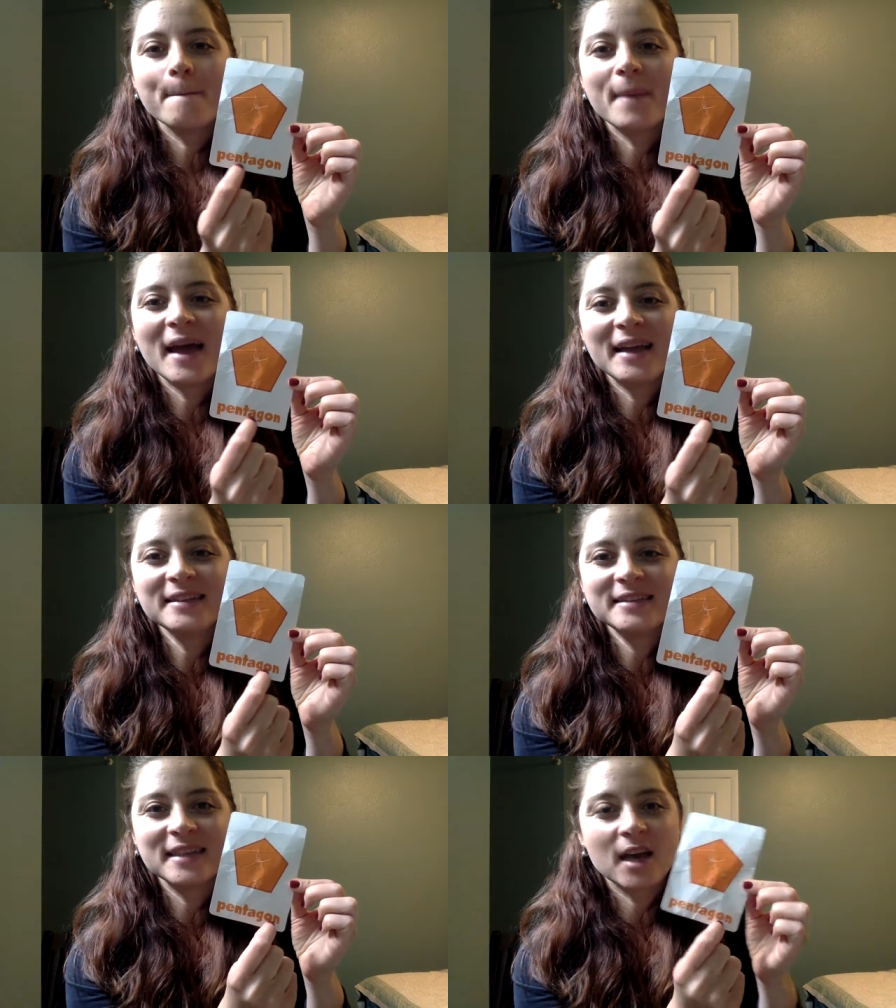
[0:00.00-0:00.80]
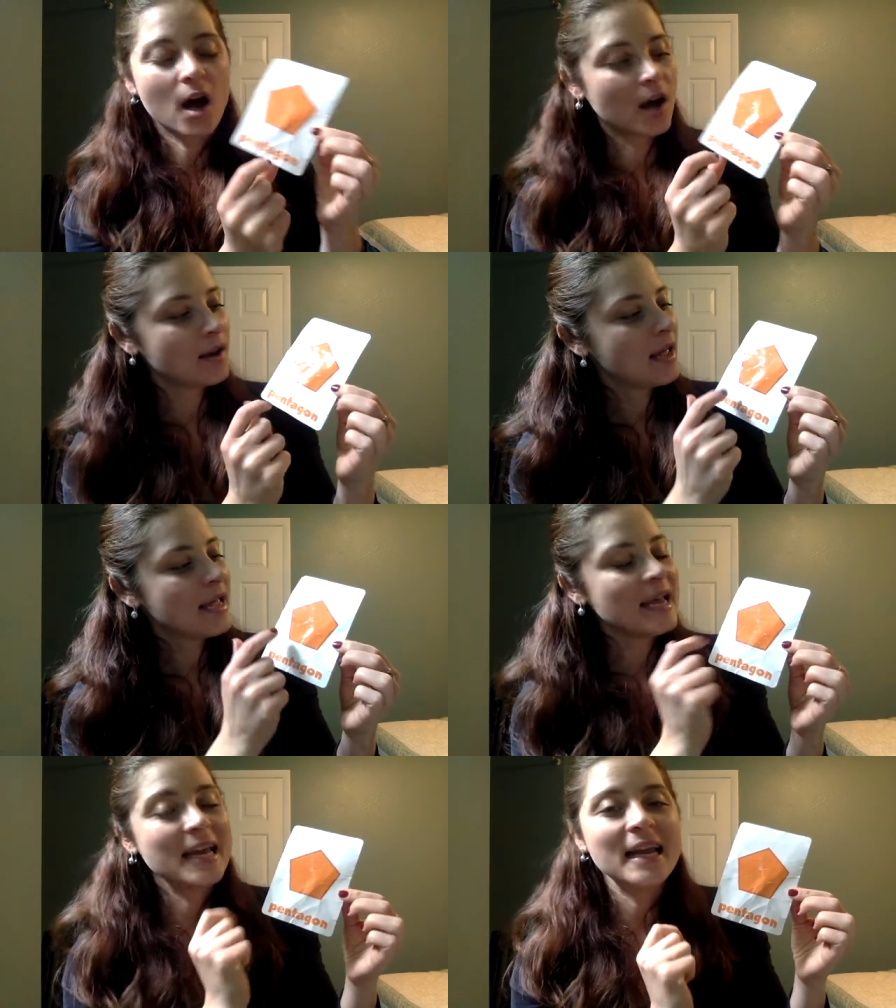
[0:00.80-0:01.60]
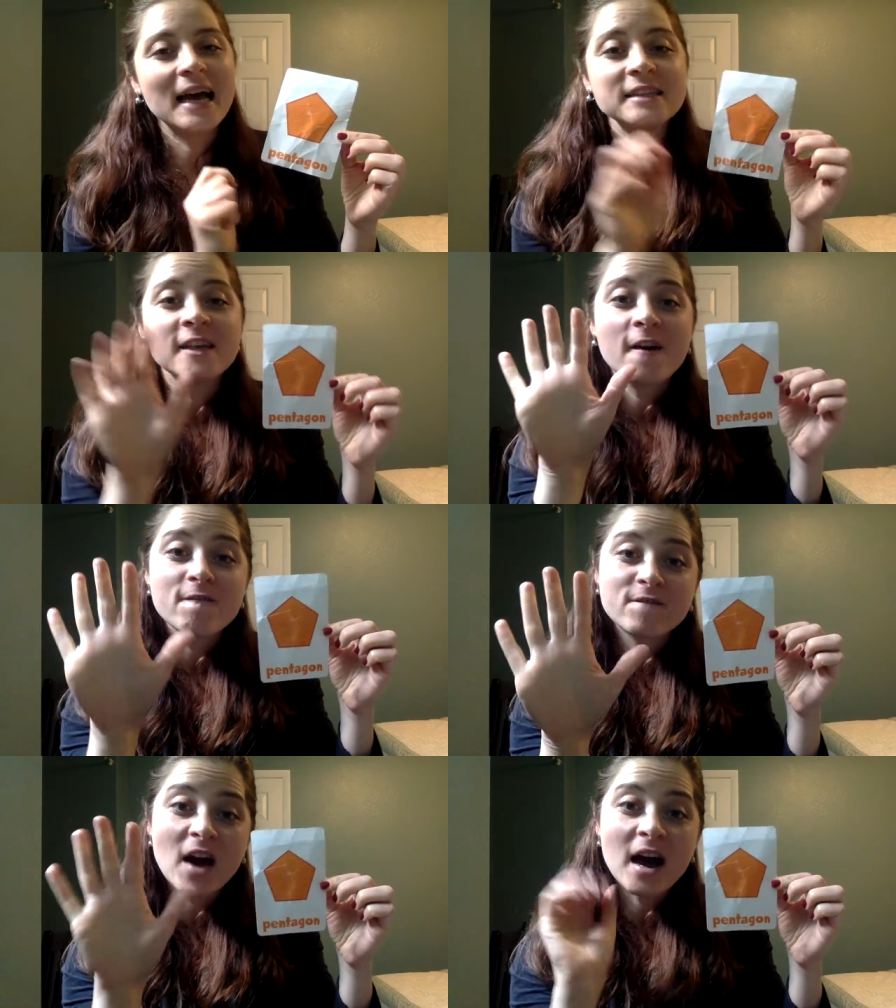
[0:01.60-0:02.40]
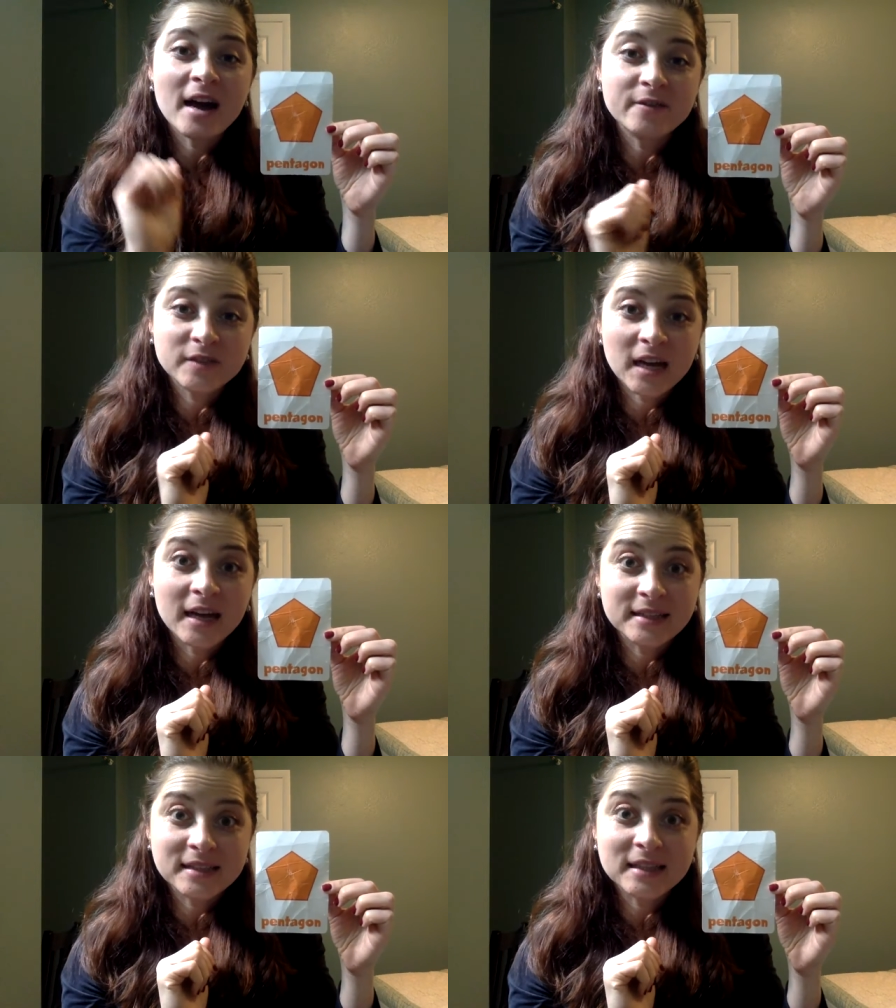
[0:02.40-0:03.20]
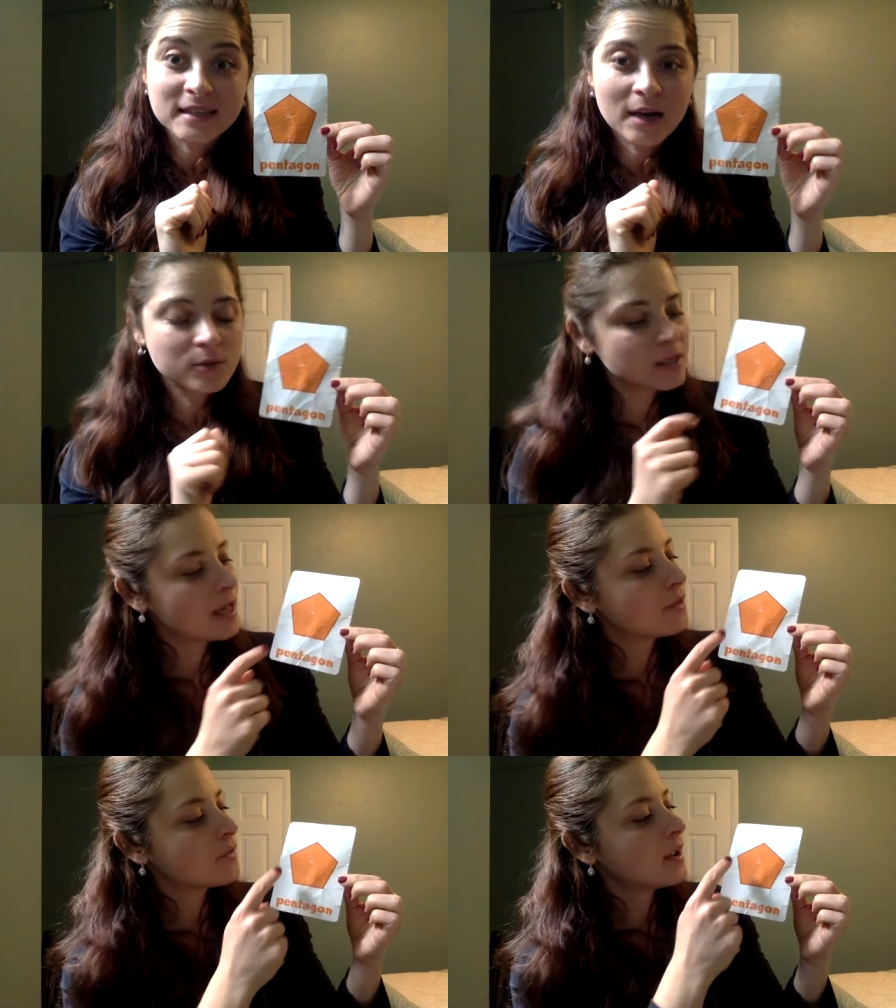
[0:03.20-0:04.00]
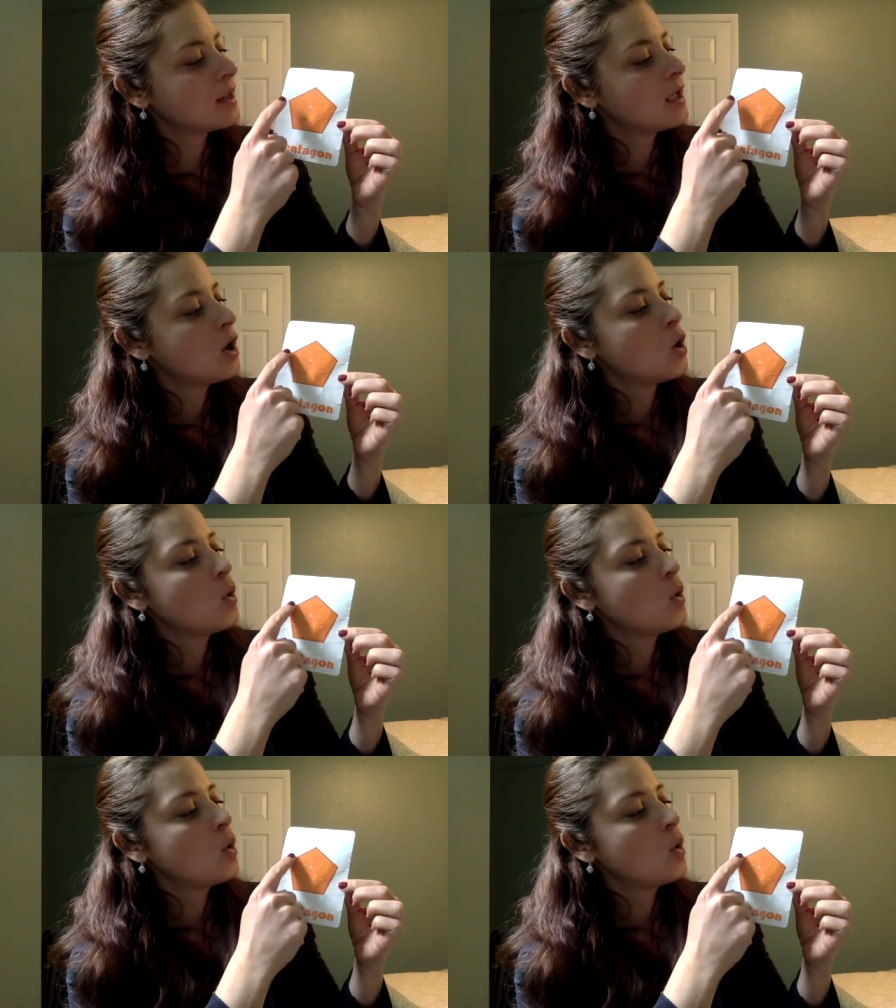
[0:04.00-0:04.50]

Pentagon. It has 5 sides. Let's count together. Ready?